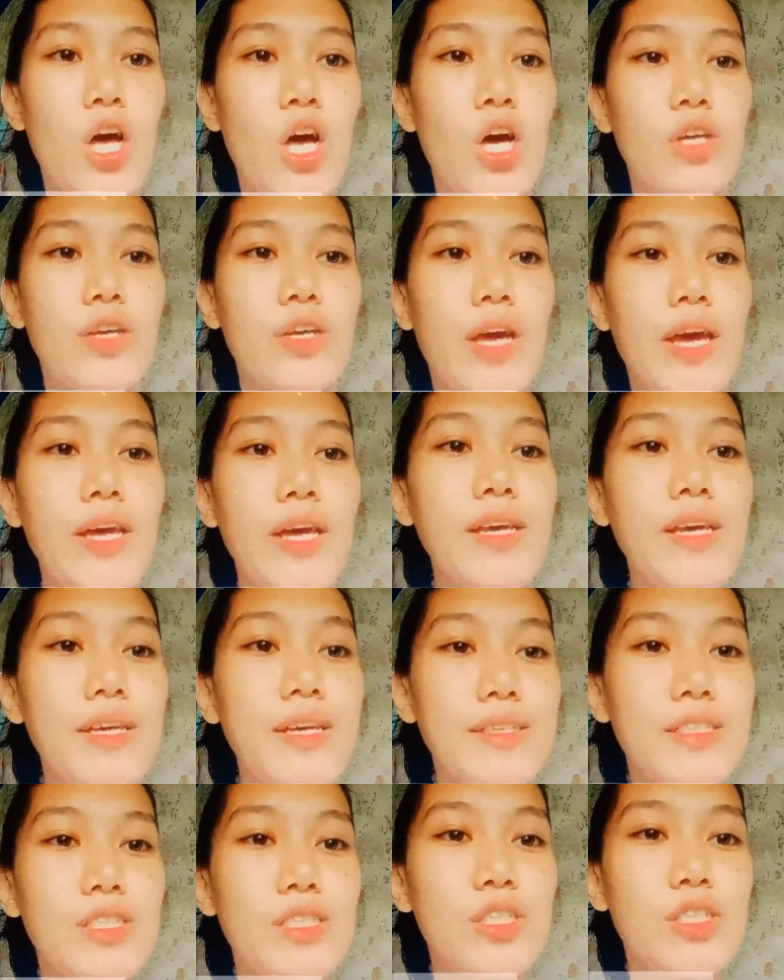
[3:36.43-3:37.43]
Okay,
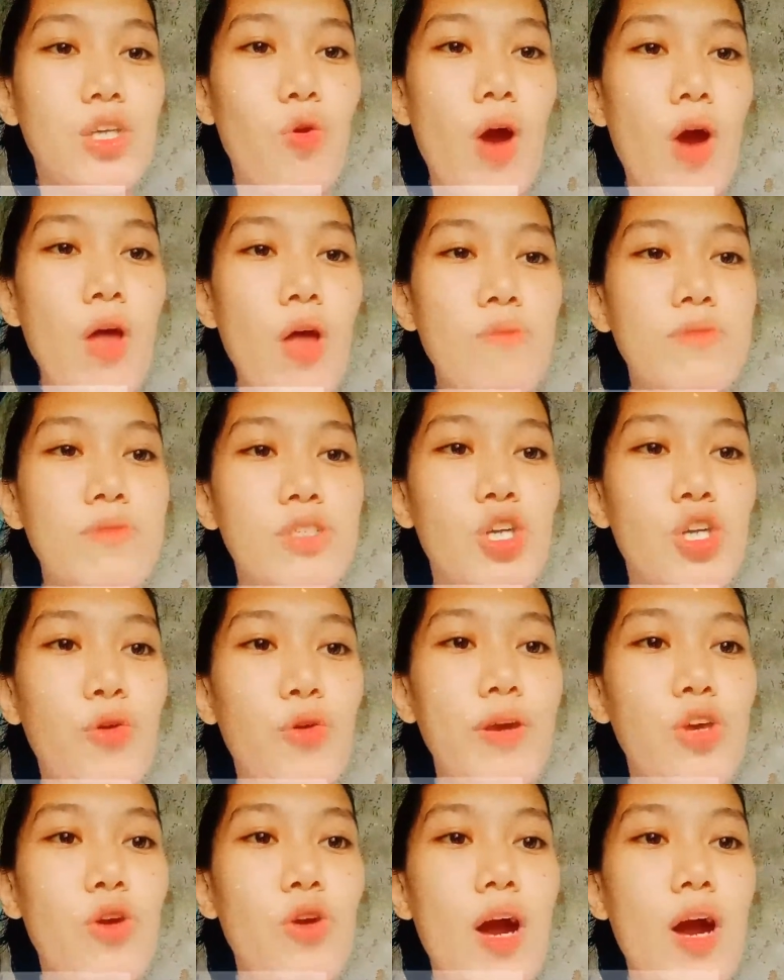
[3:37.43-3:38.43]
so I'll be
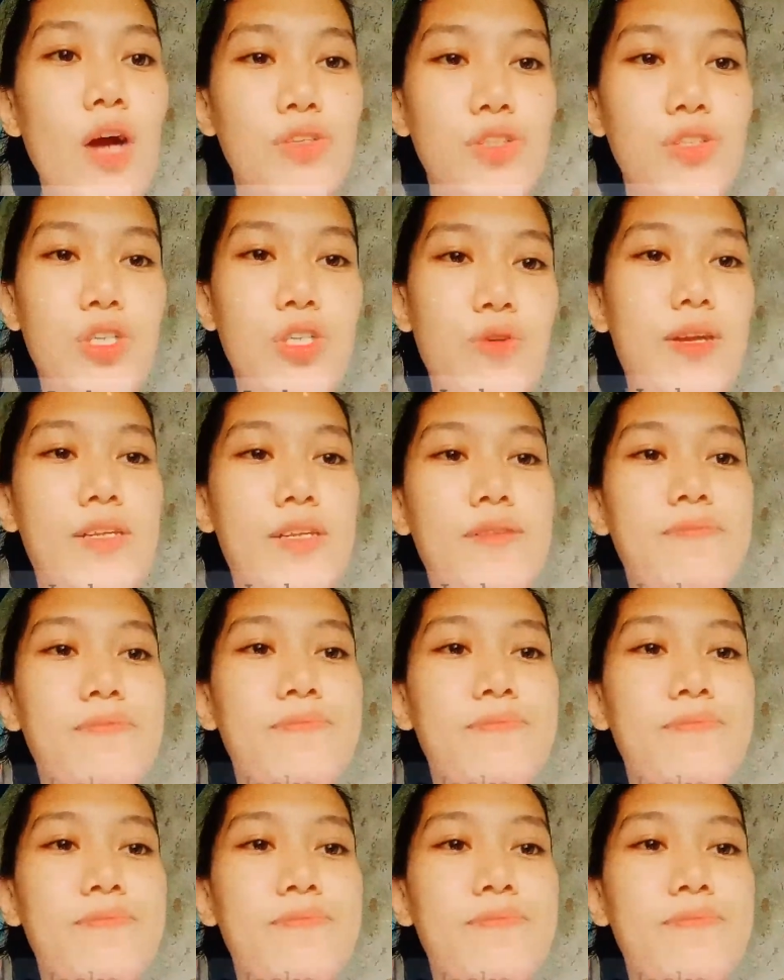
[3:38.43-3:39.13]
showing you how to do it.